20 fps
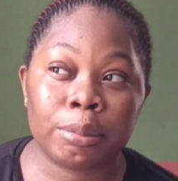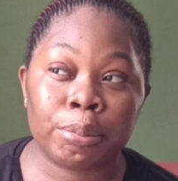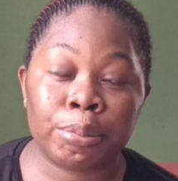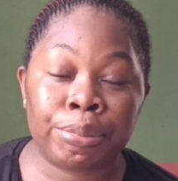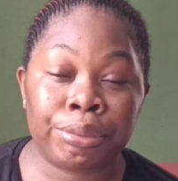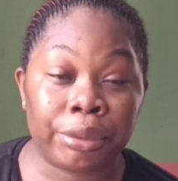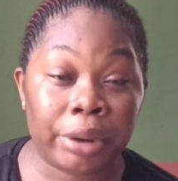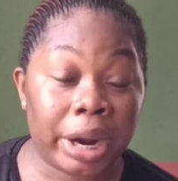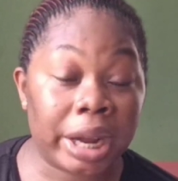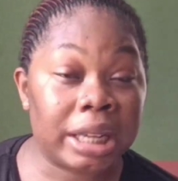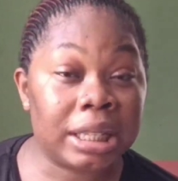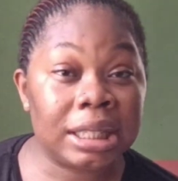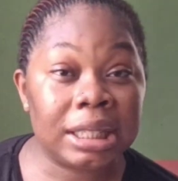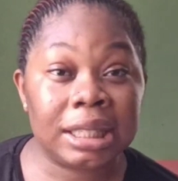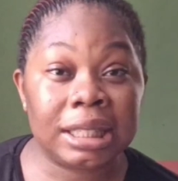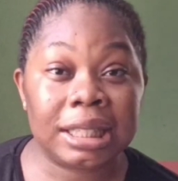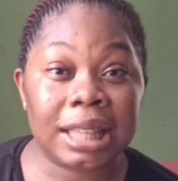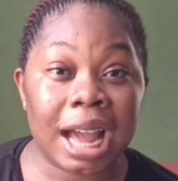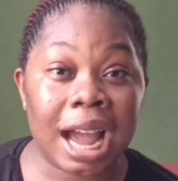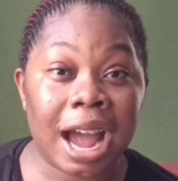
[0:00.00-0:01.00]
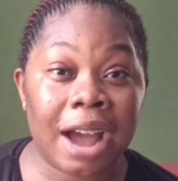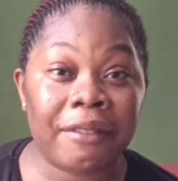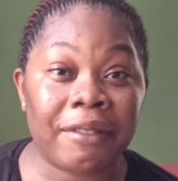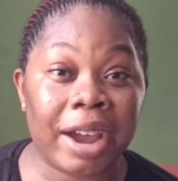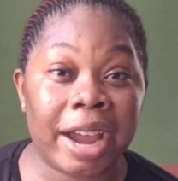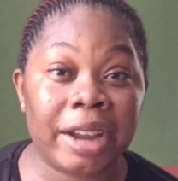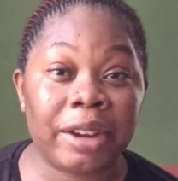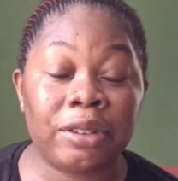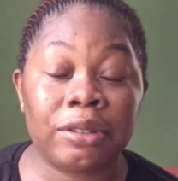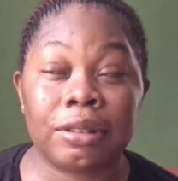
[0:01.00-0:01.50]
brands that
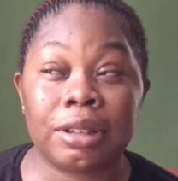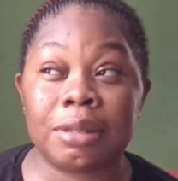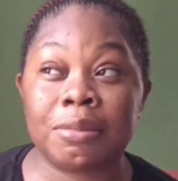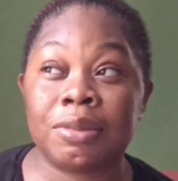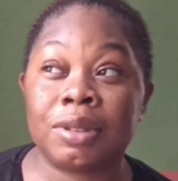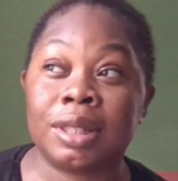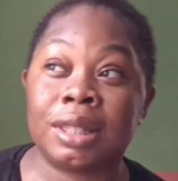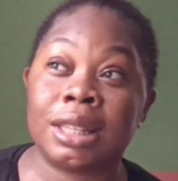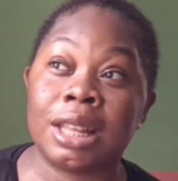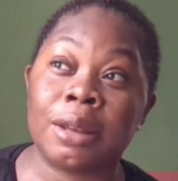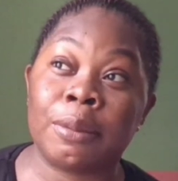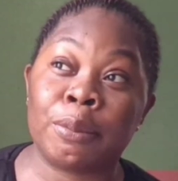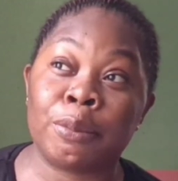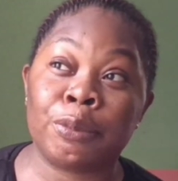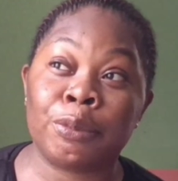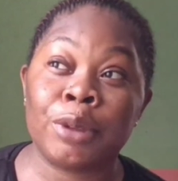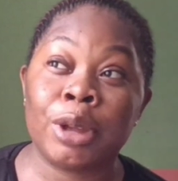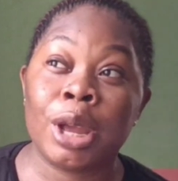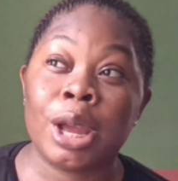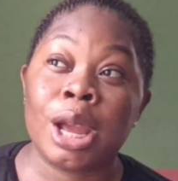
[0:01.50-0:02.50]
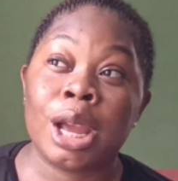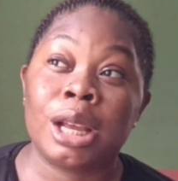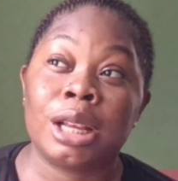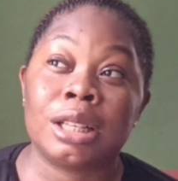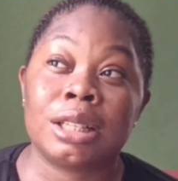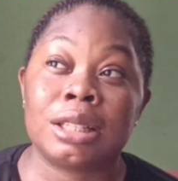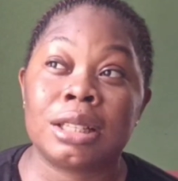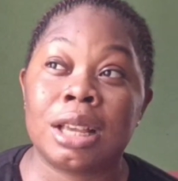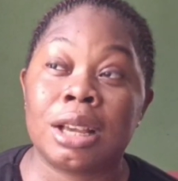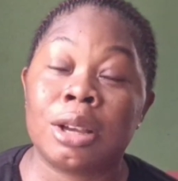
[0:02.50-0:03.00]
have eye creams.
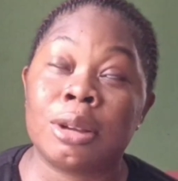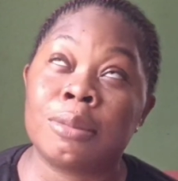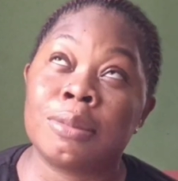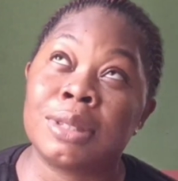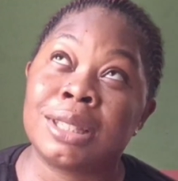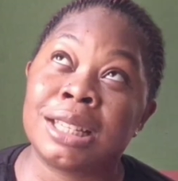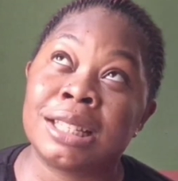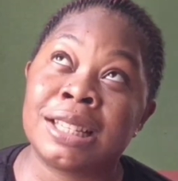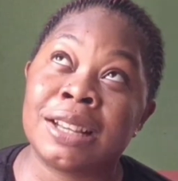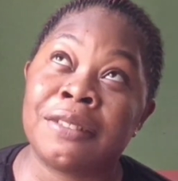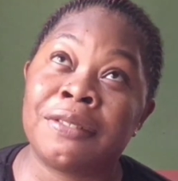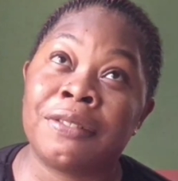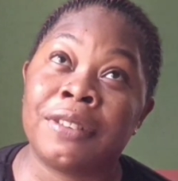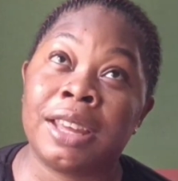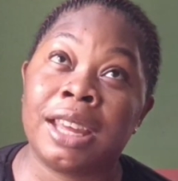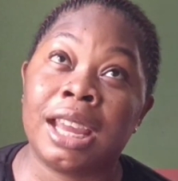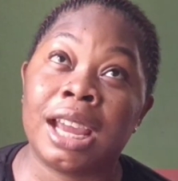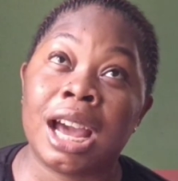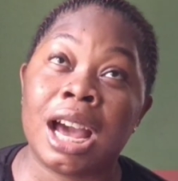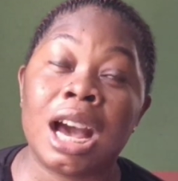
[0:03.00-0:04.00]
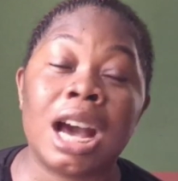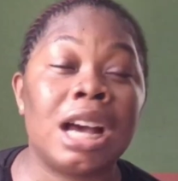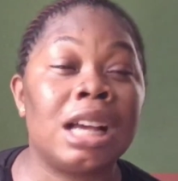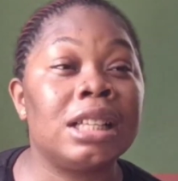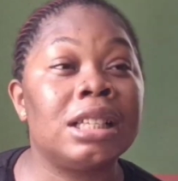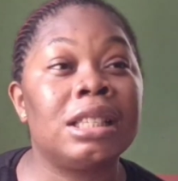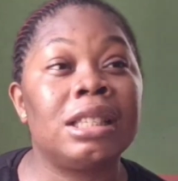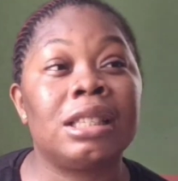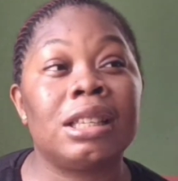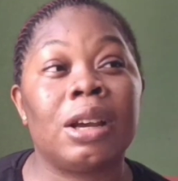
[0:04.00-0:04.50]
Cetaphe
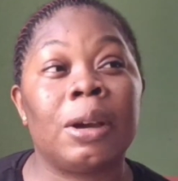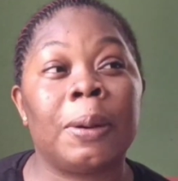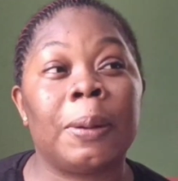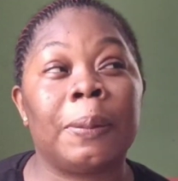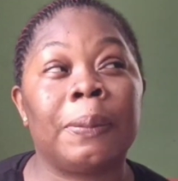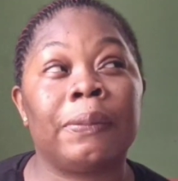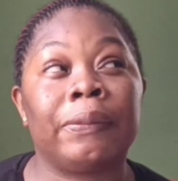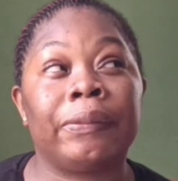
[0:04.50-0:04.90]
has.